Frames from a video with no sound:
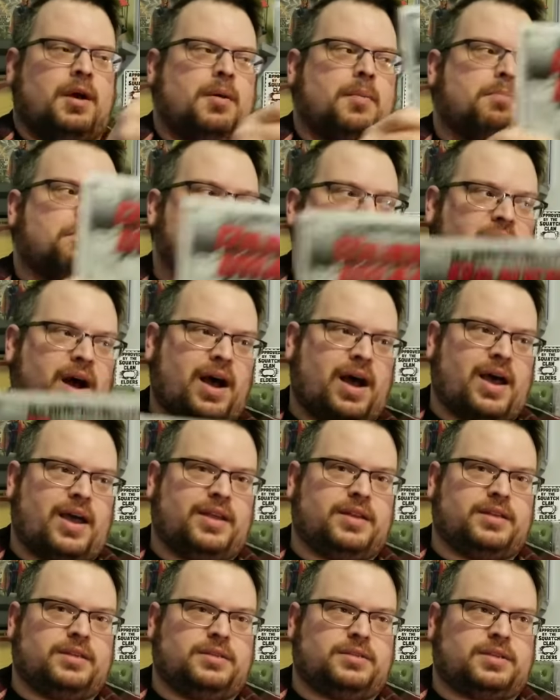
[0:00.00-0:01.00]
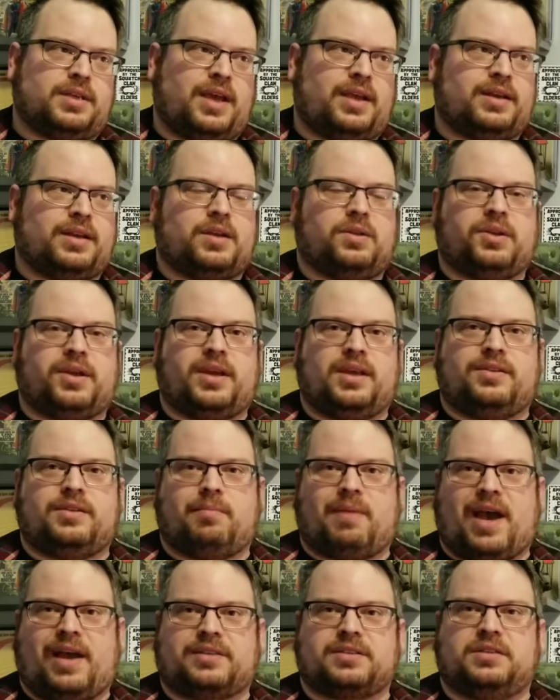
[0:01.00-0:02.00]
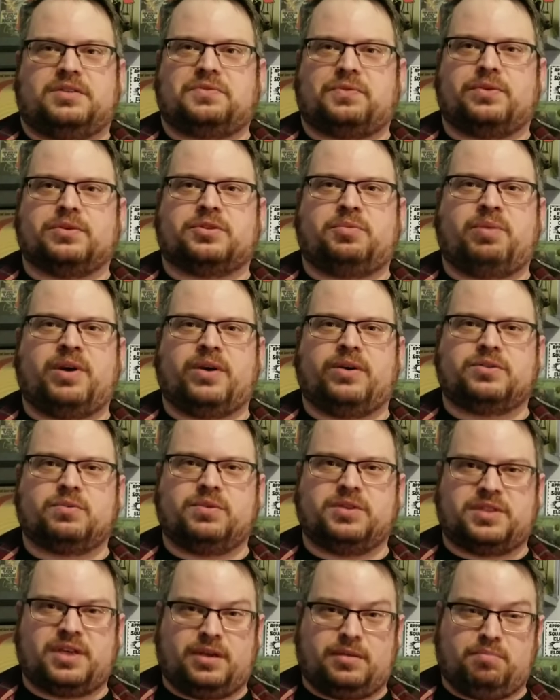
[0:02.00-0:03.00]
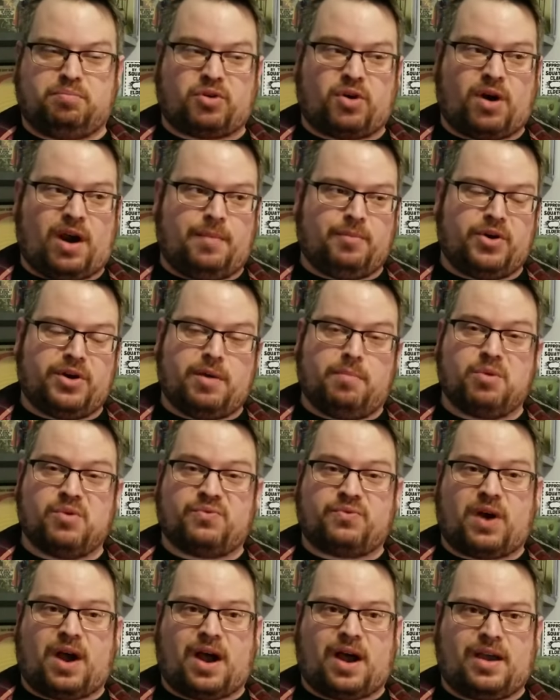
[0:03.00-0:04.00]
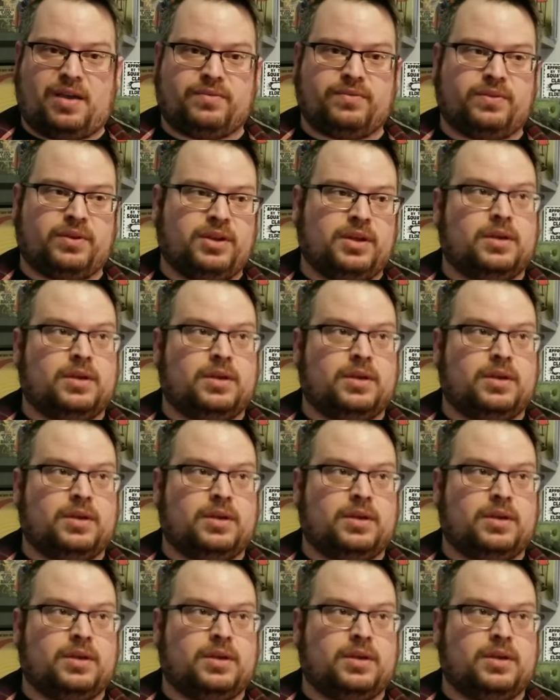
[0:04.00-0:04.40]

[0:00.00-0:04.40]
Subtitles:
But technically the Max's first appearance was in Primer number 5,